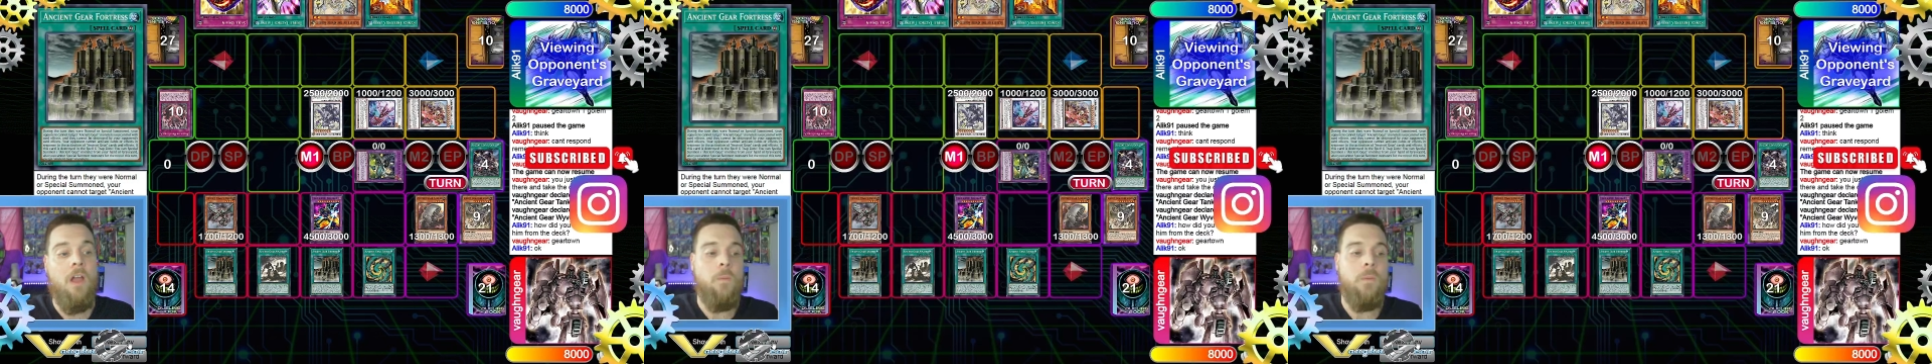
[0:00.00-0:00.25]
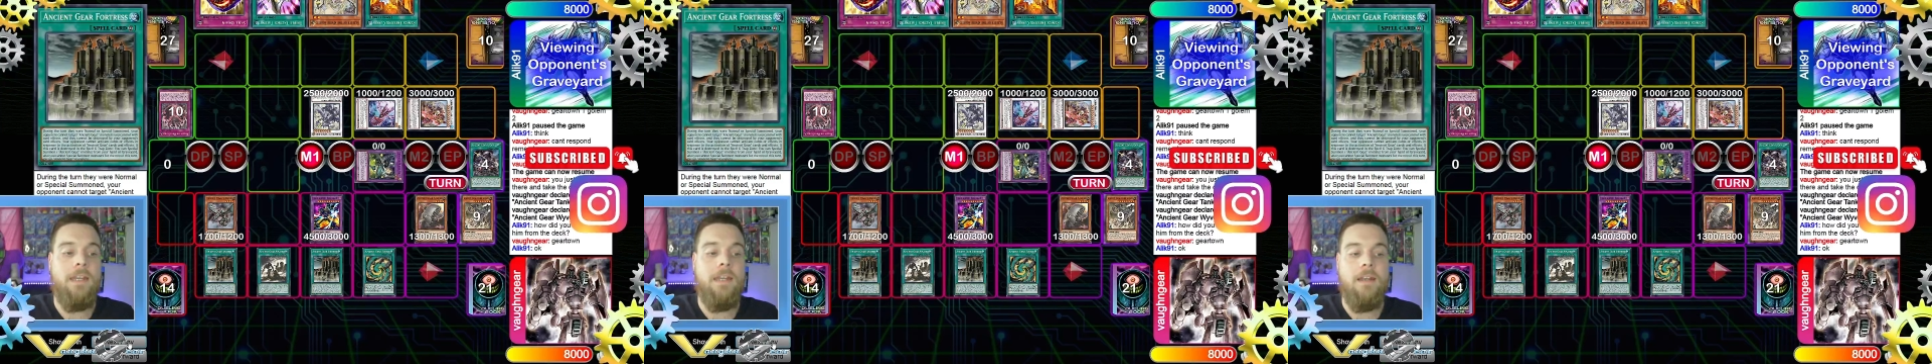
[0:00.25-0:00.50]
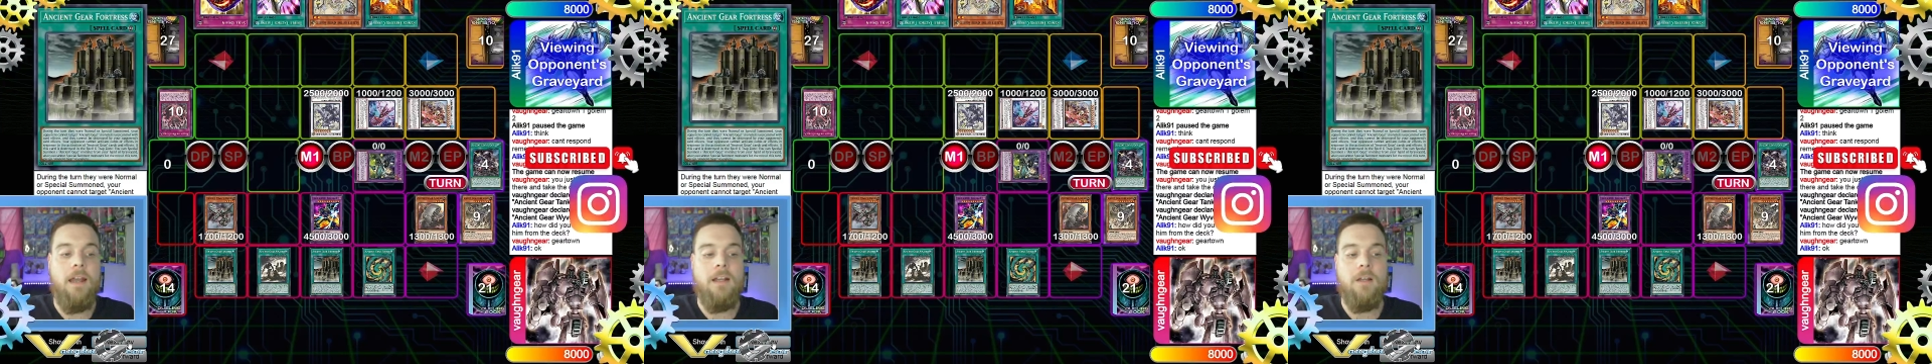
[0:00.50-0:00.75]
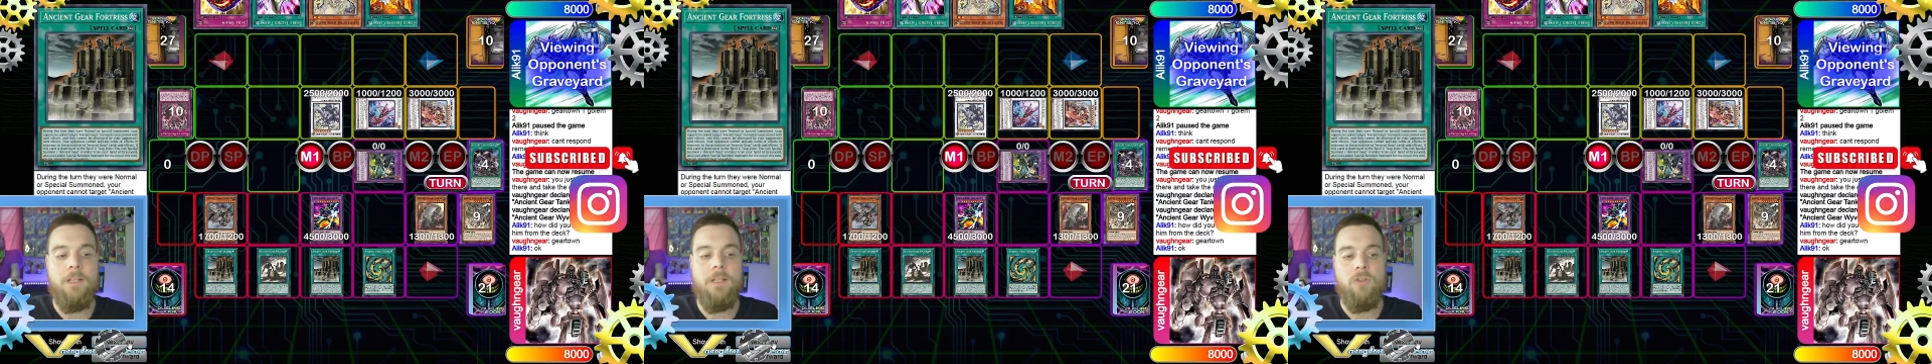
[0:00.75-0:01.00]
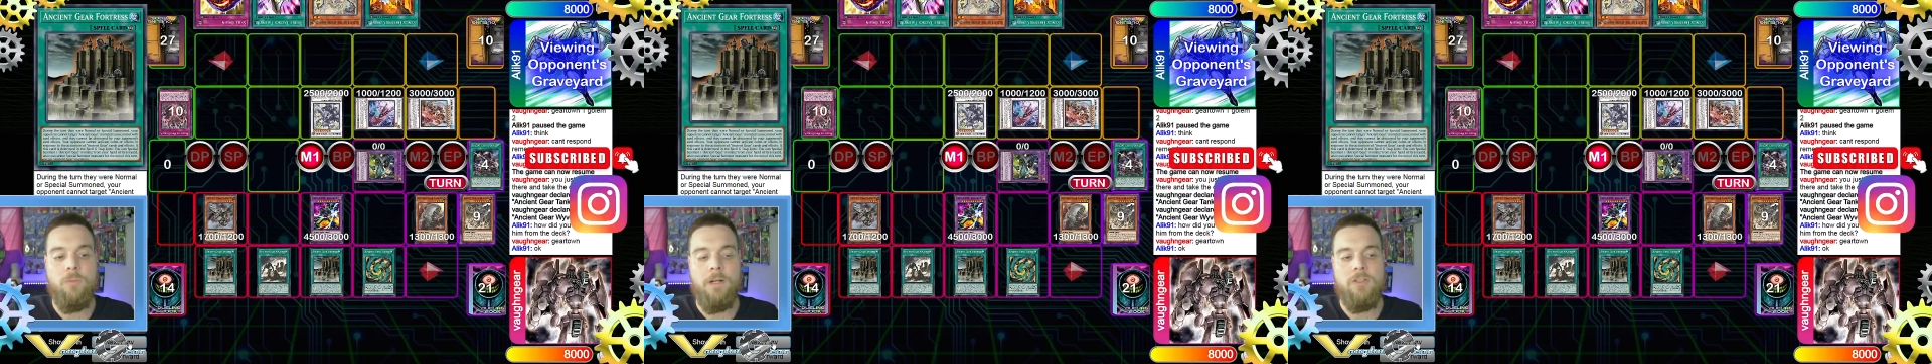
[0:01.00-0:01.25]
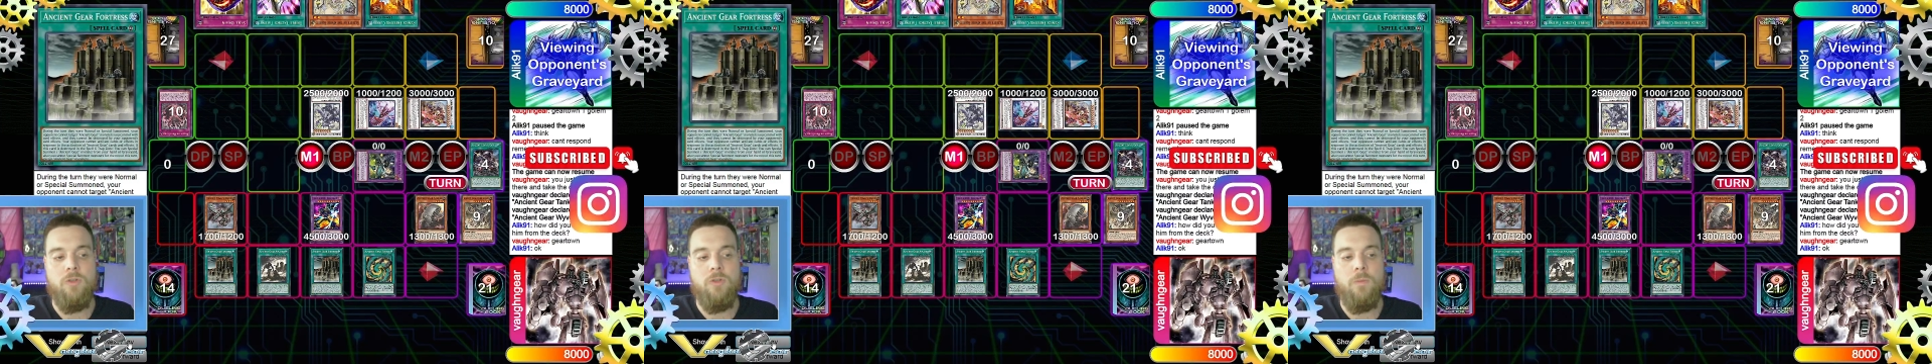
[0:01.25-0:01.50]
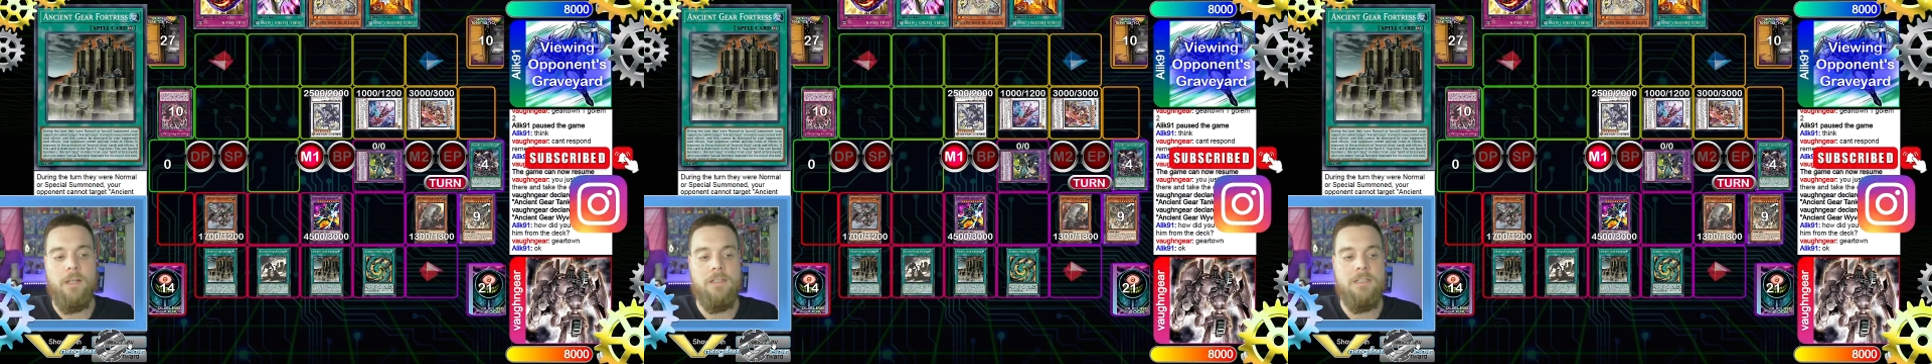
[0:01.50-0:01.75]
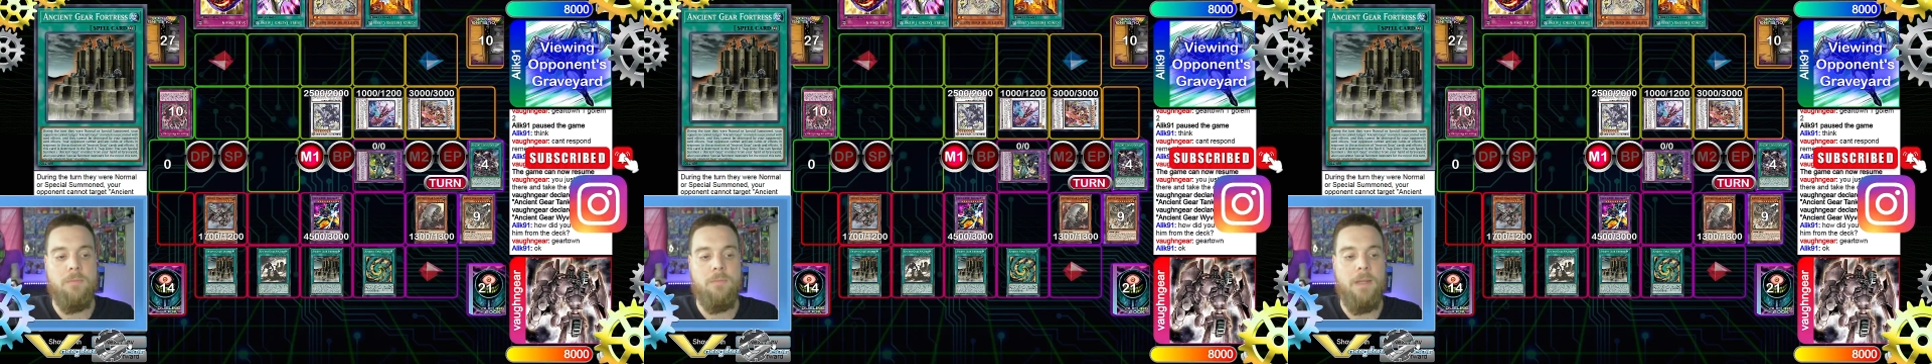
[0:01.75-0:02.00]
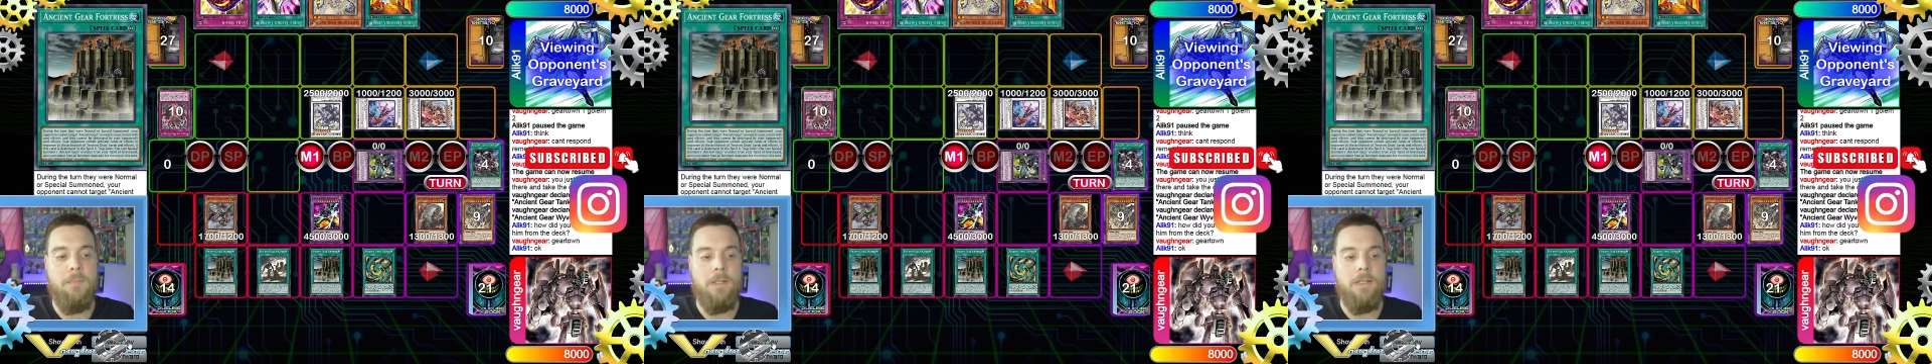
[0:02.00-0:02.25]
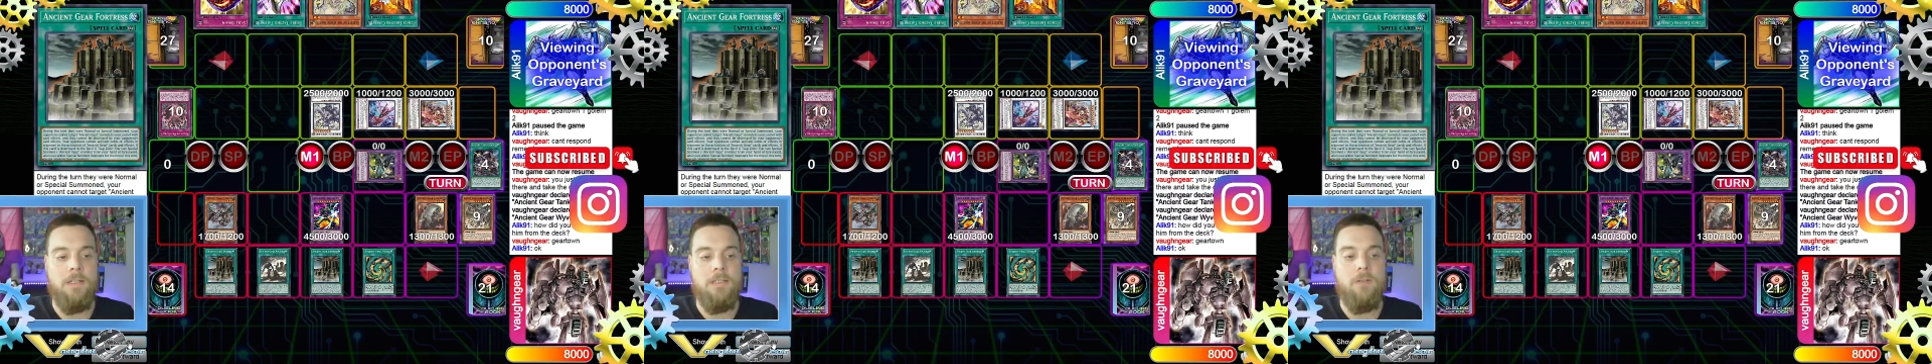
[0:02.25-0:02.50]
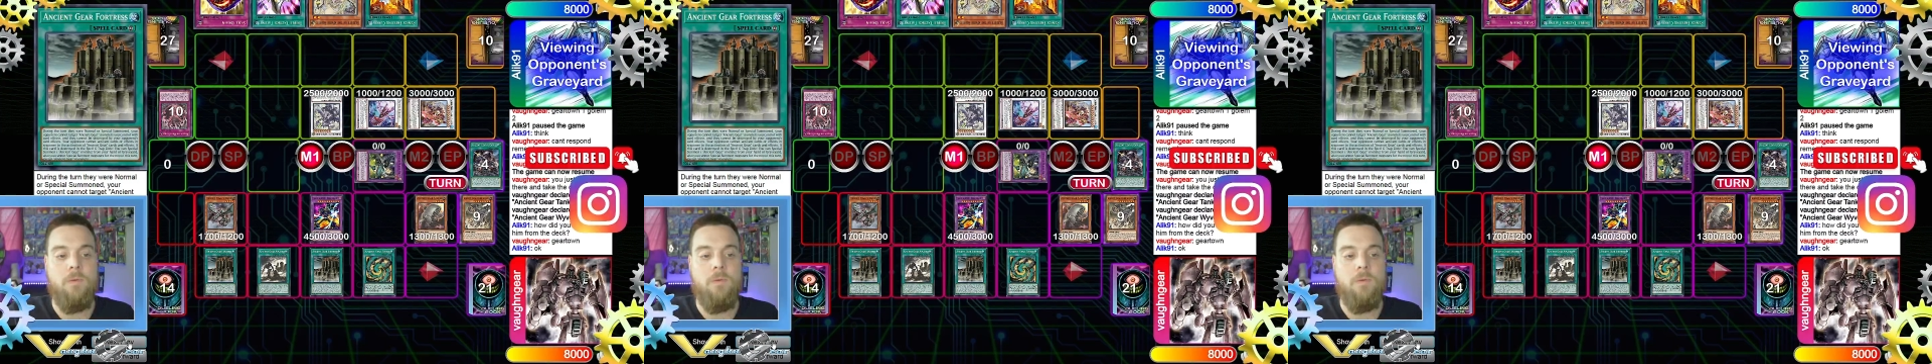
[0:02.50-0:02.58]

we did not commit too much. So we could still make Ballista,